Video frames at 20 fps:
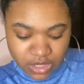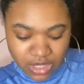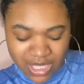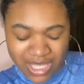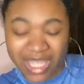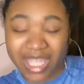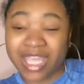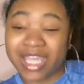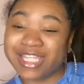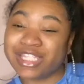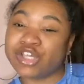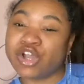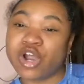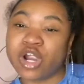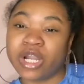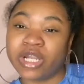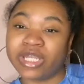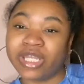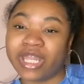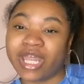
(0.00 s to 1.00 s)
And
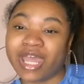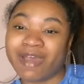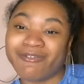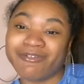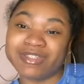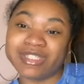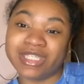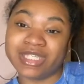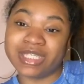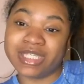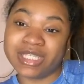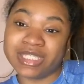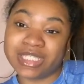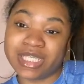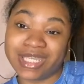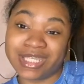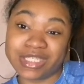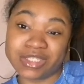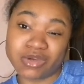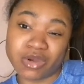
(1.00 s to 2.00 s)
Target. I've seen this
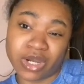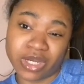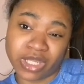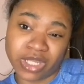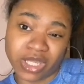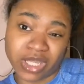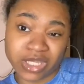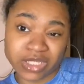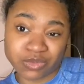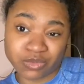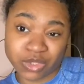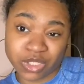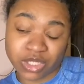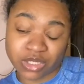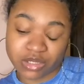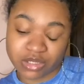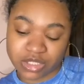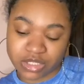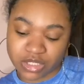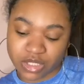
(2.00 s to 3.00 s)
in Target as
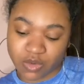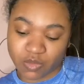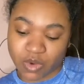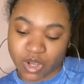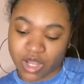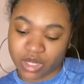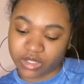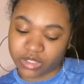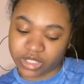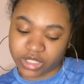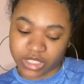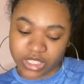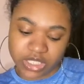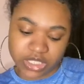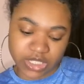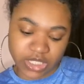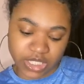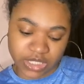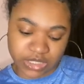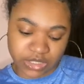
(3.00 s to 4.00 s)
well. So Walgreens
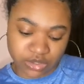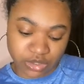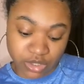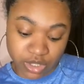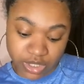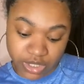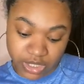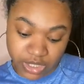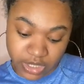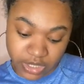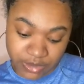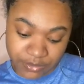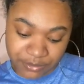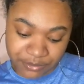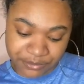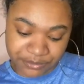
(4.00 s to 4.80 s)
and Target.